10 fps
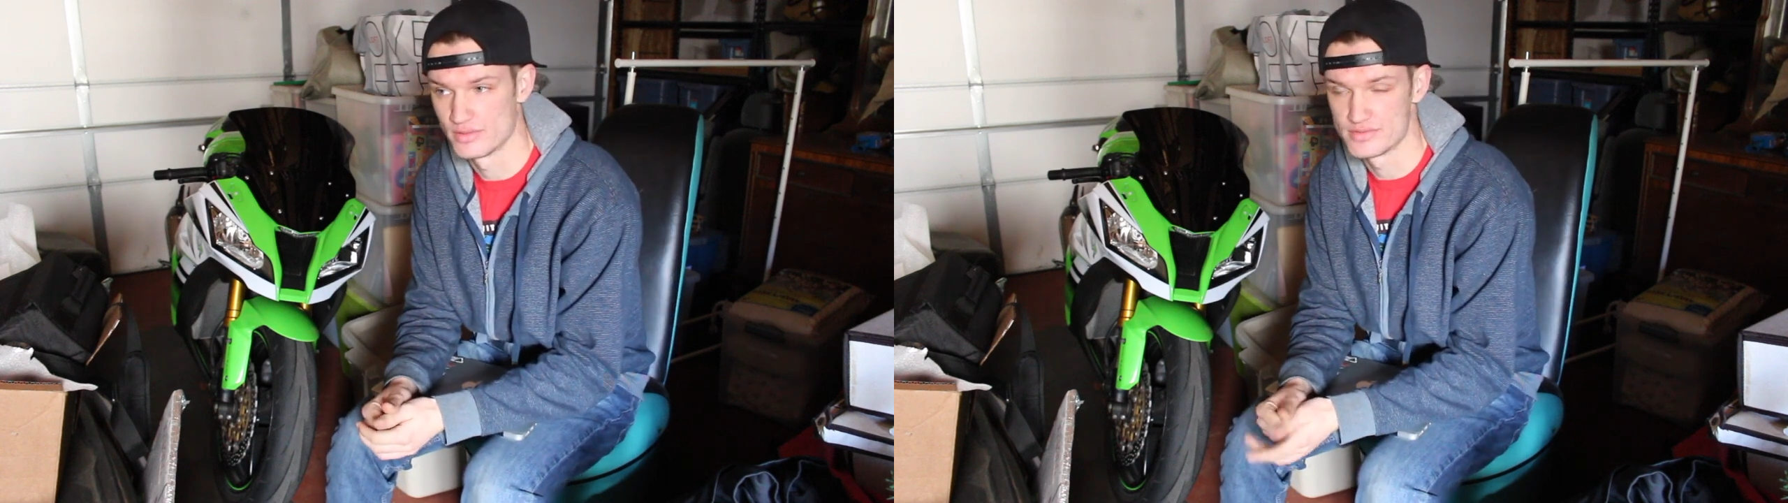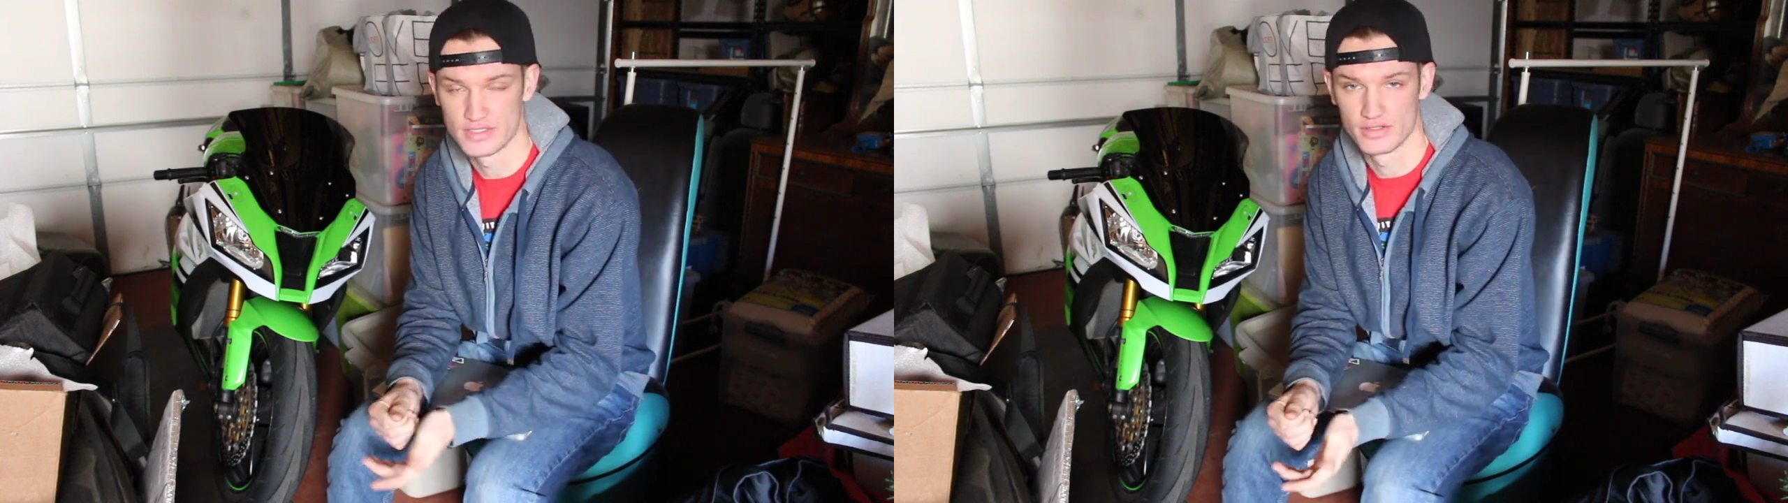
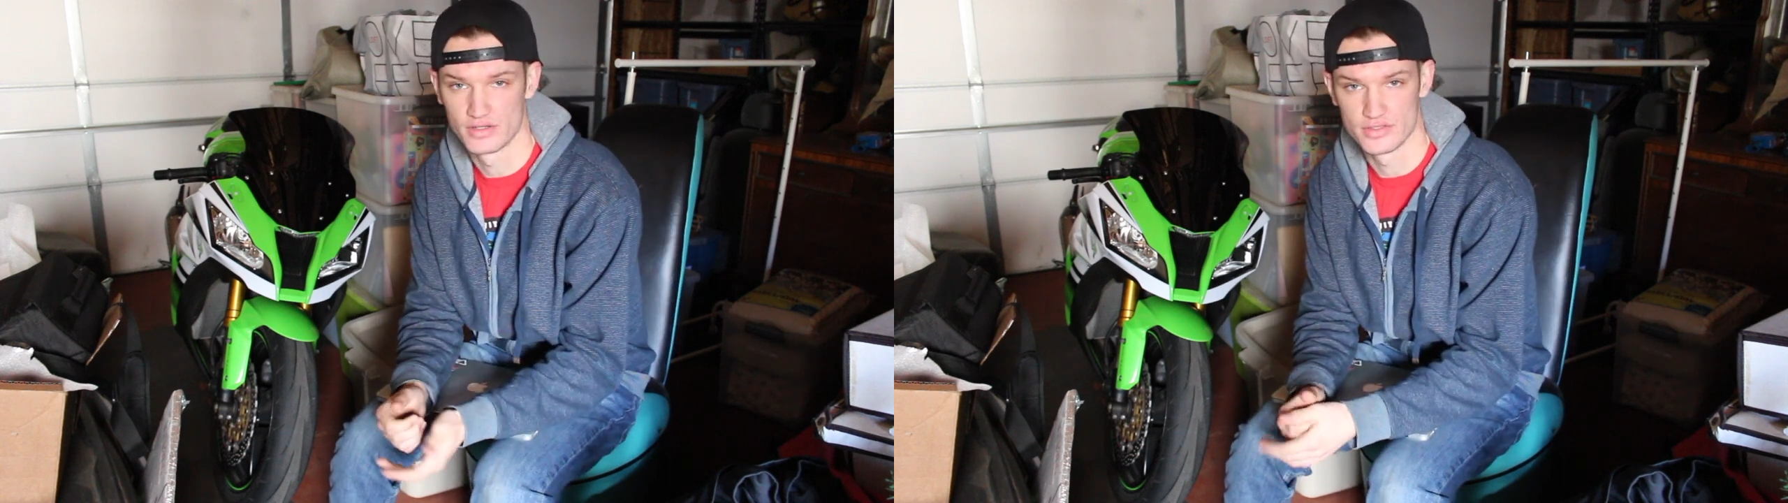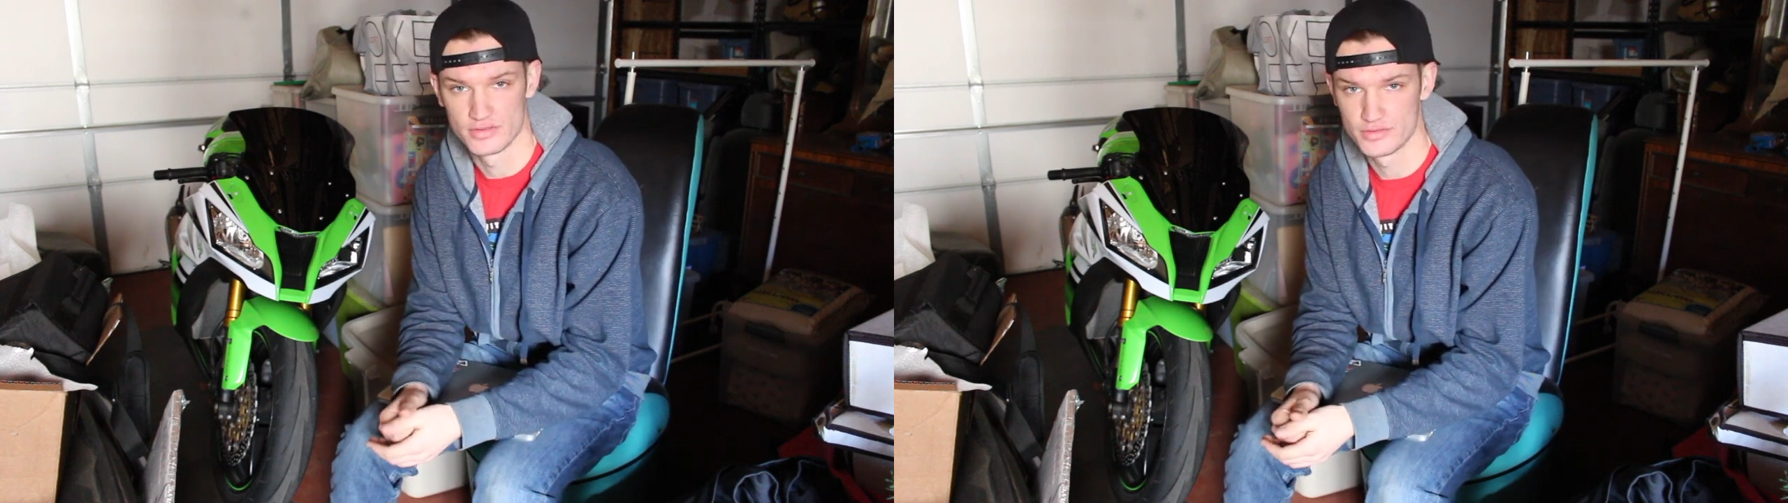I've seen it
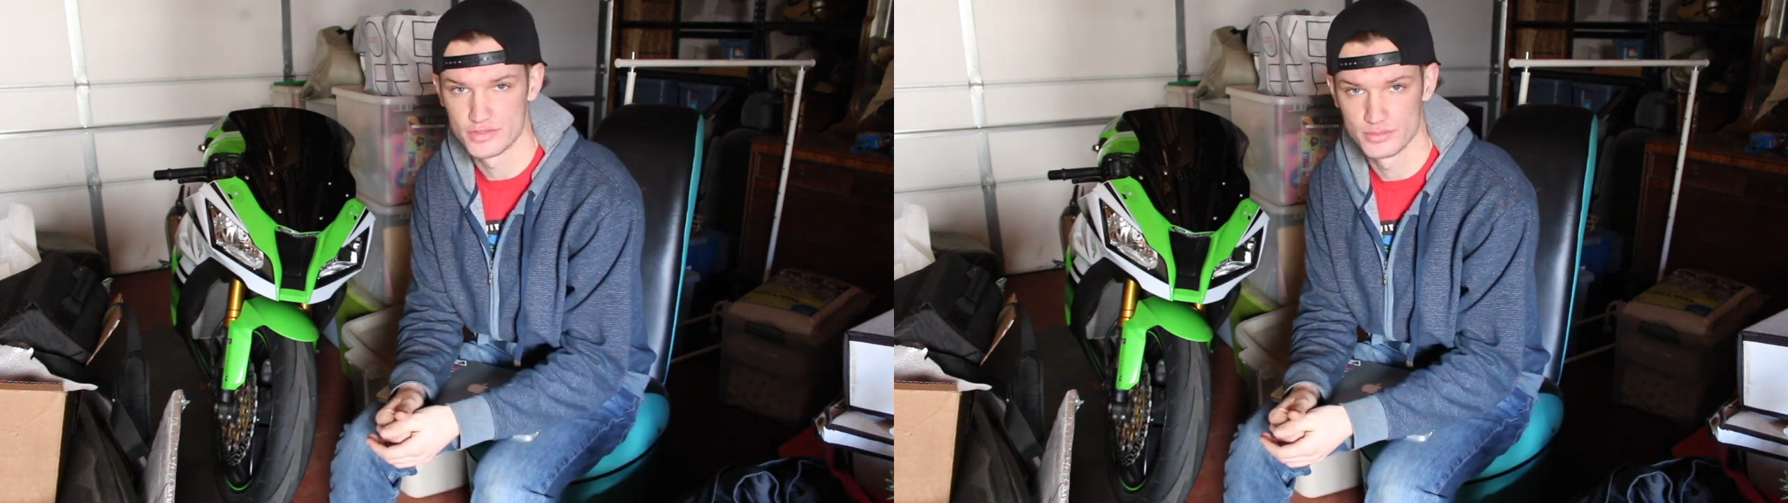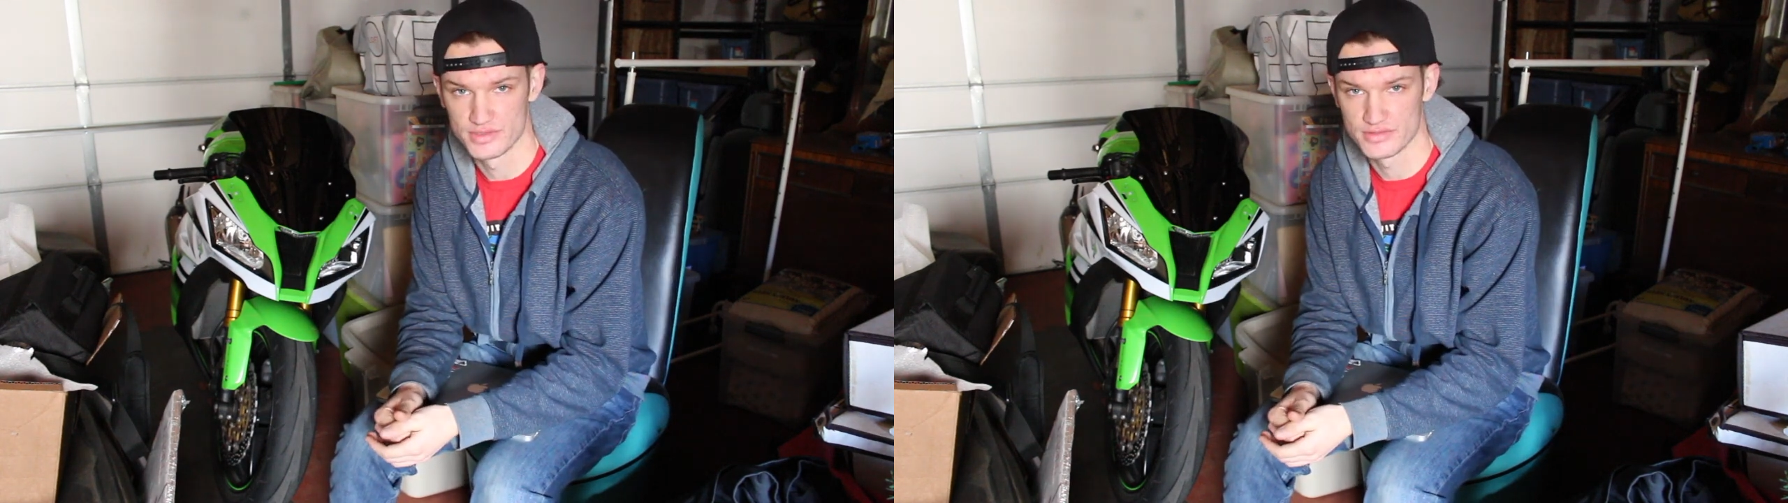on
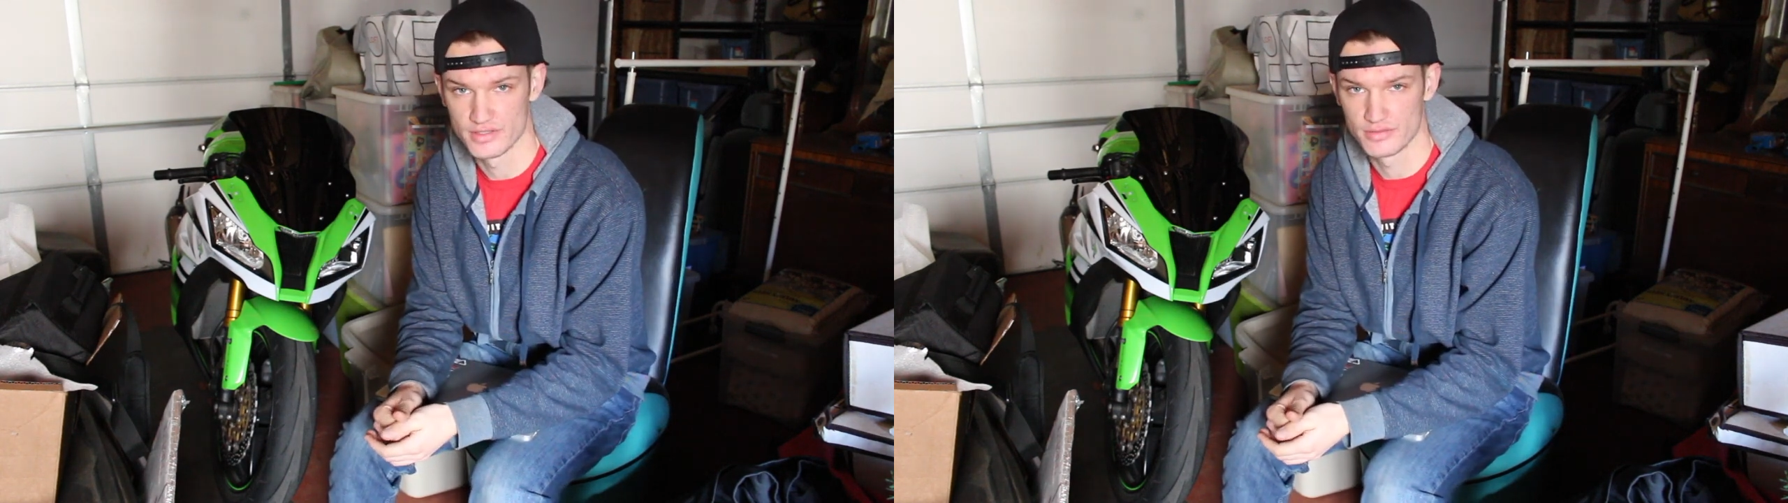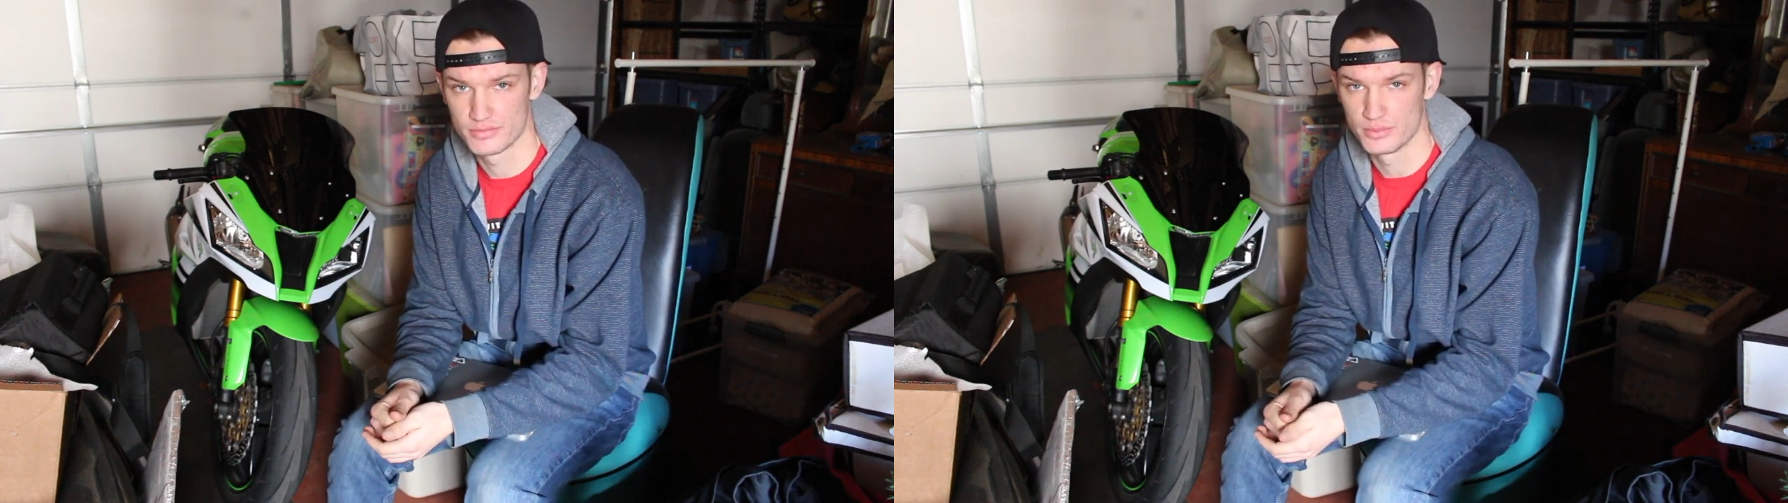YouTube and stuff,